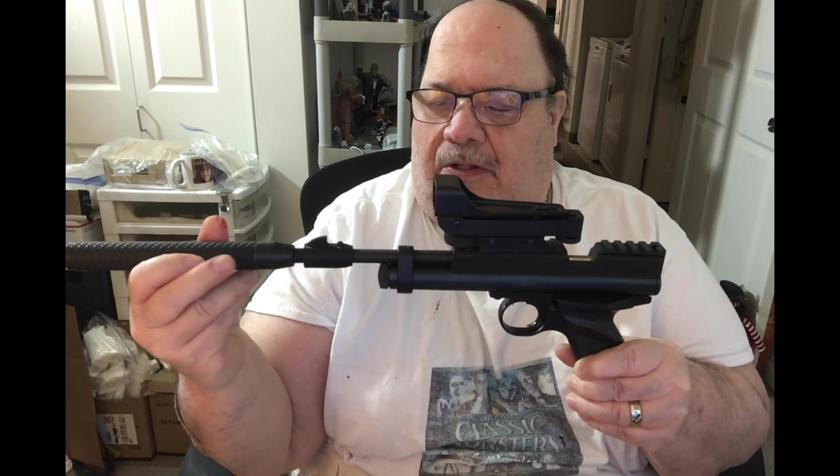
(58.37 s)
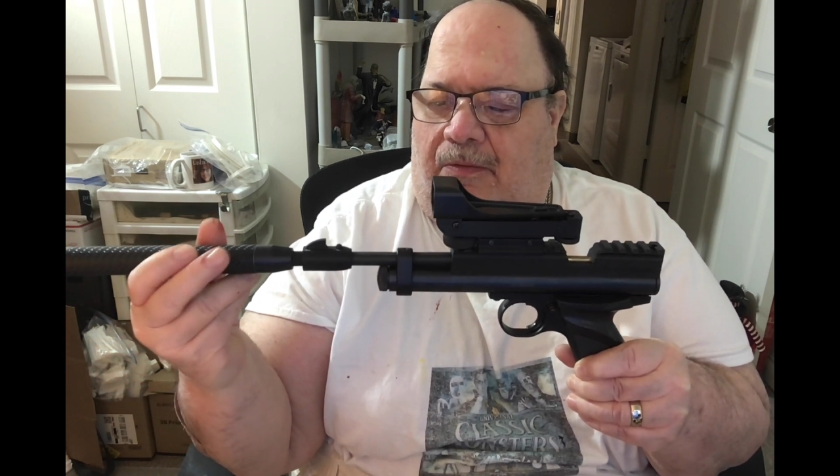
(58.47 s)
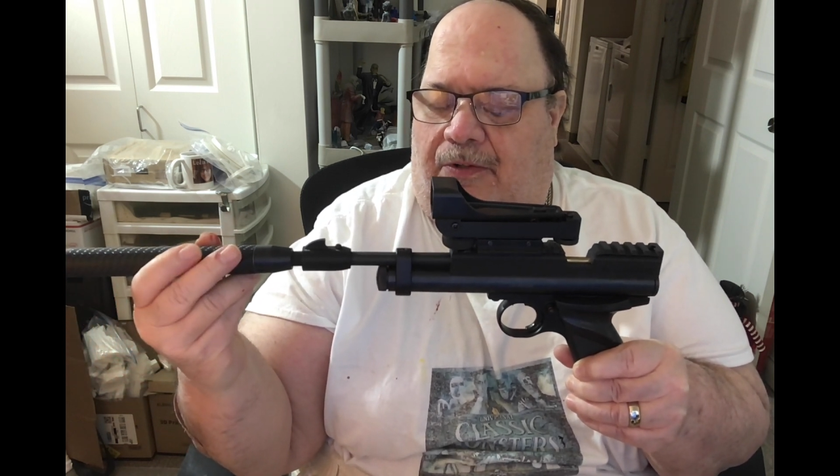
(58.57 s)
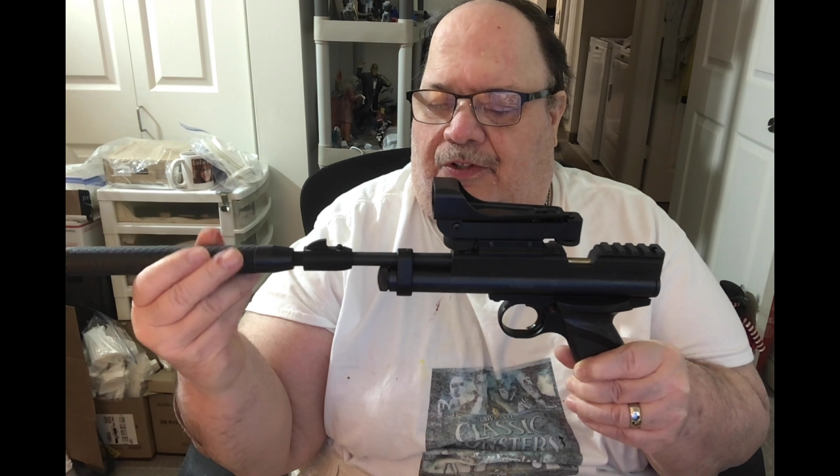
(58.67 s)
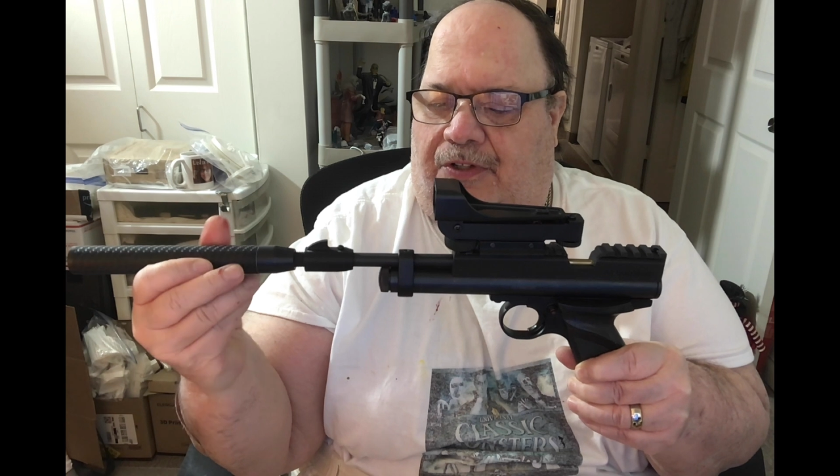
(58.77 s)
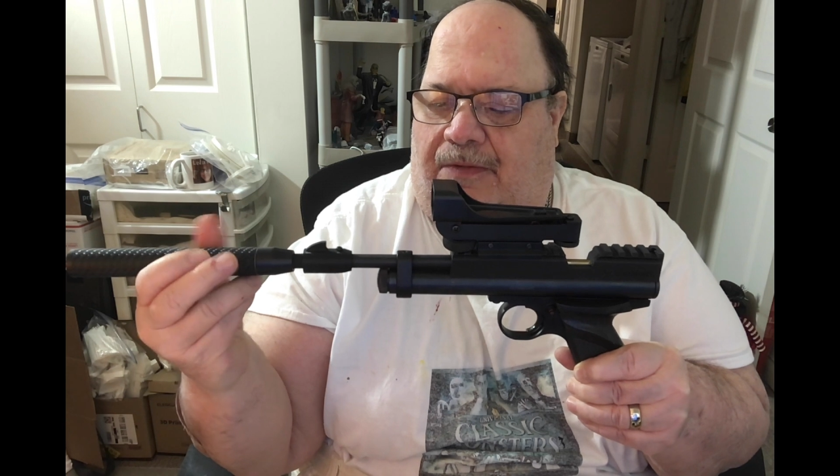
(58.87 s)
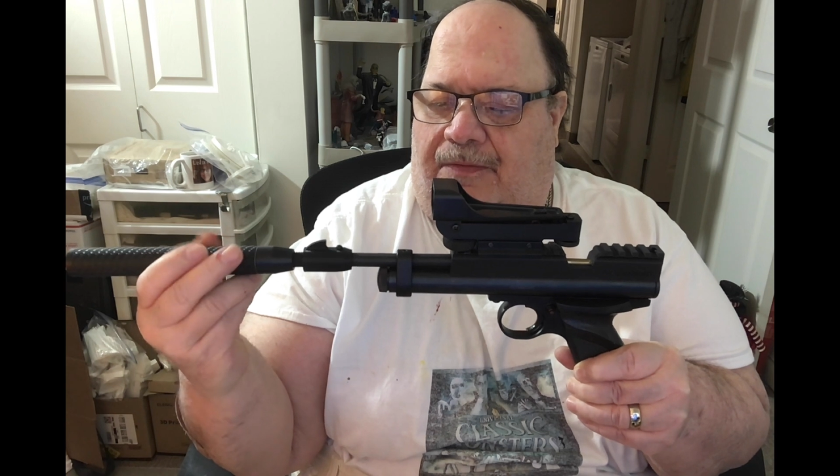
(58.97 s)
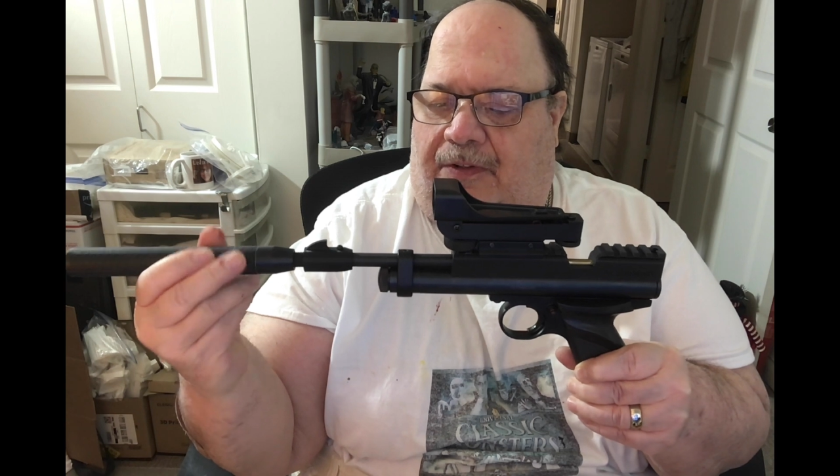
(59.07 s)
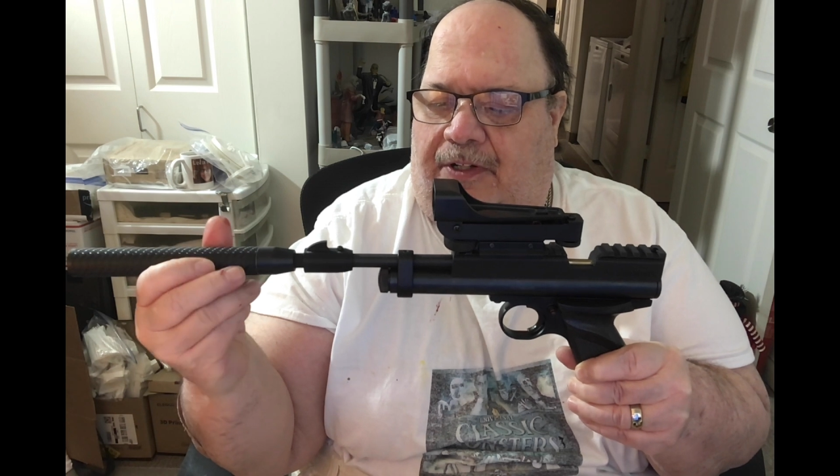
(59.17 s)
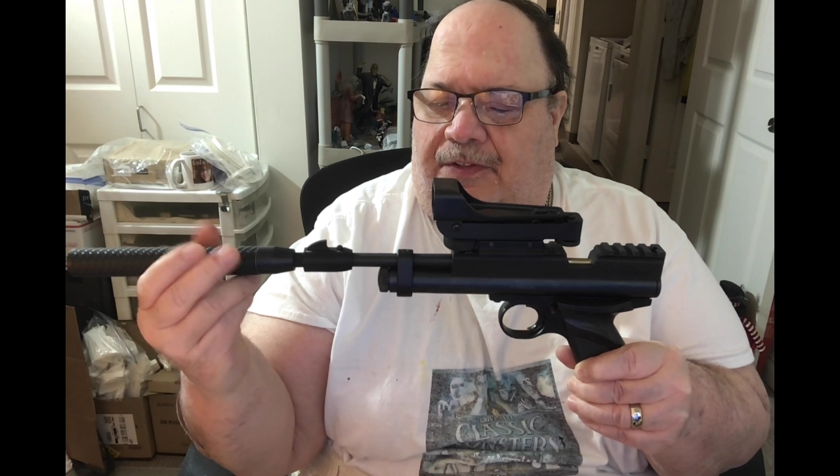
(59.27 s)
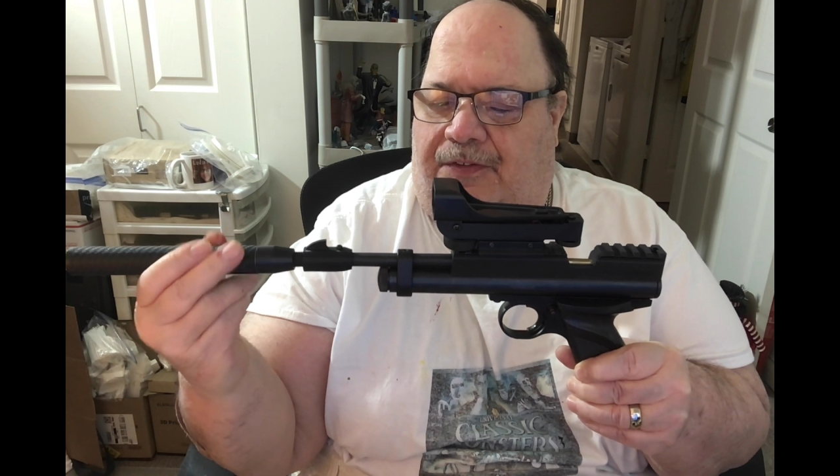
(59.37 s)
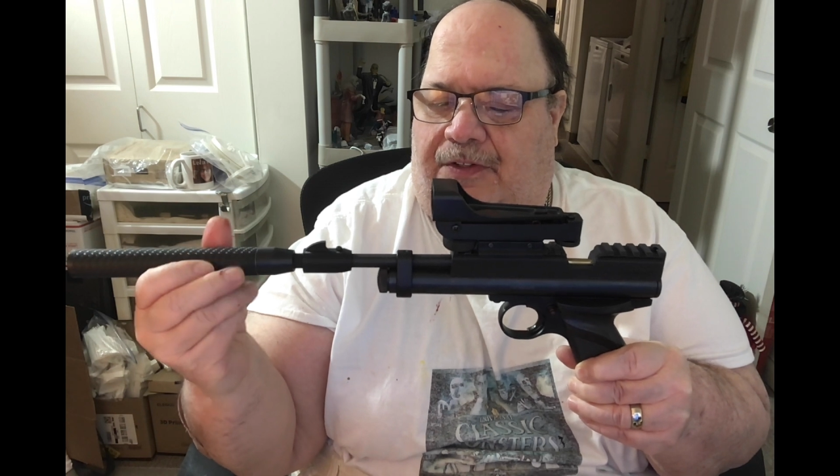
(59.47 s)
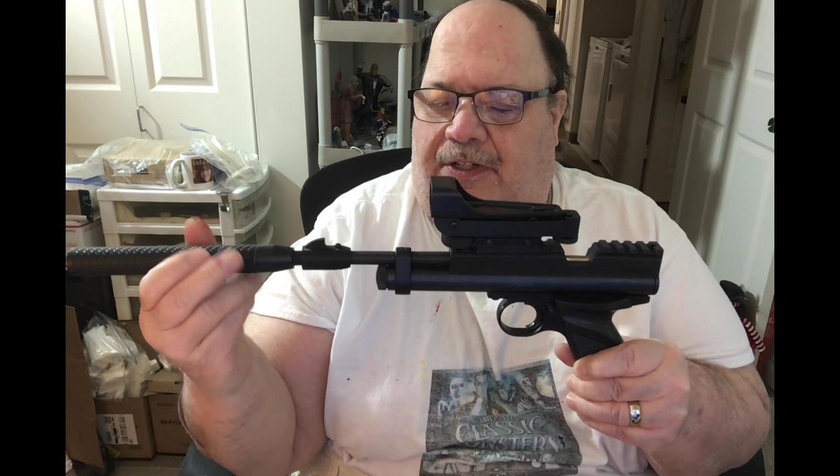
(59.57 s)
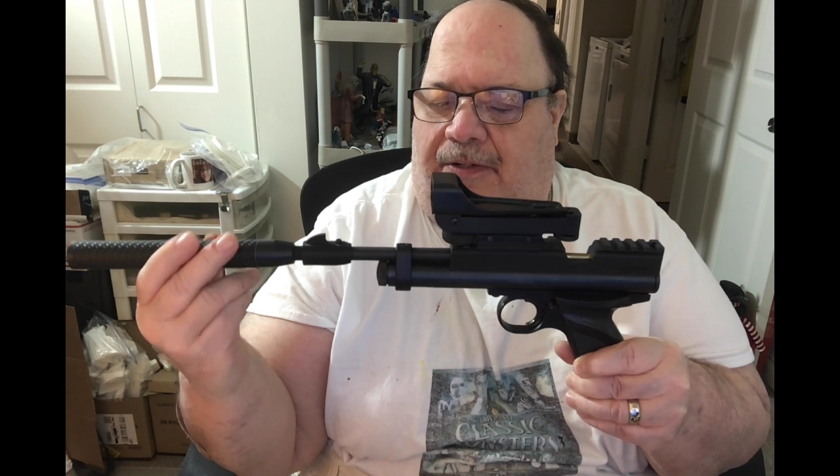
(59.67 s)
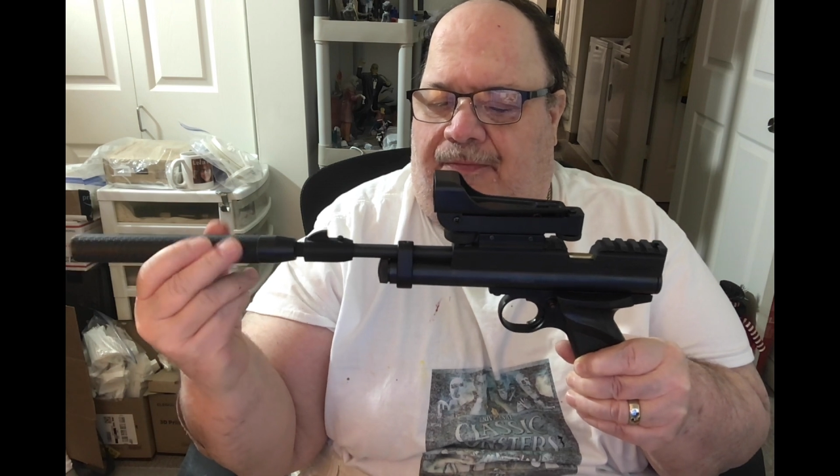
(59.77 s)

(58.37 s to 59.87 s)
which is an affiliate site.